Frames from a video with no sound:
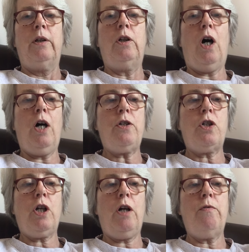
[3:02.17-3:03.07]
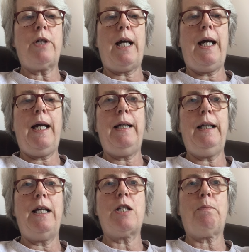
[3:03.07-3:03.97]
God showed Anne
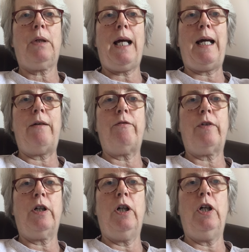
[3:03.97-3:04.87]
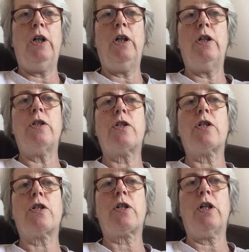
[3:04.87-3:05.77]
his plan for her
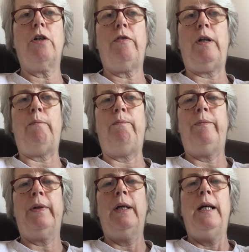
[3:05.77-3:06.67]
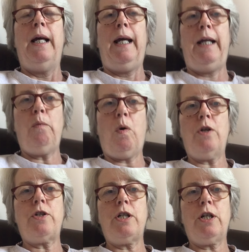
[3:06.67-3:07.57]
to serve him. He
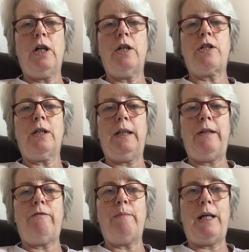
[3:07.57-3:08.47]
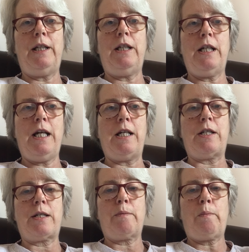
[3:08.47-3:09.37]
wanted her to live many
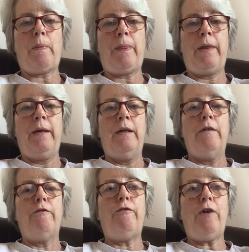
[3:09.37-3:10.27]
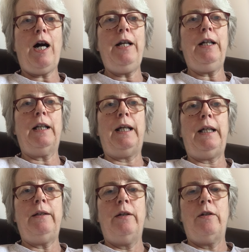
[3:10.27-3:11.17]
years.
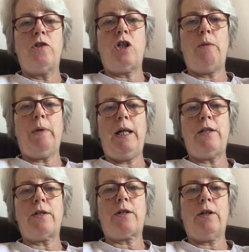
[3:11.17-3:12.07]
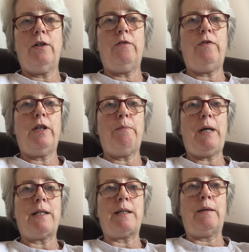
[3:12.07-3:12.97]
Finally, she made a turn for the
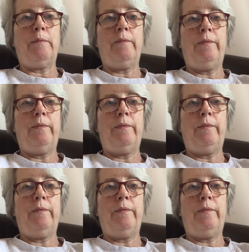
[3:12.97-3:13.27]
better.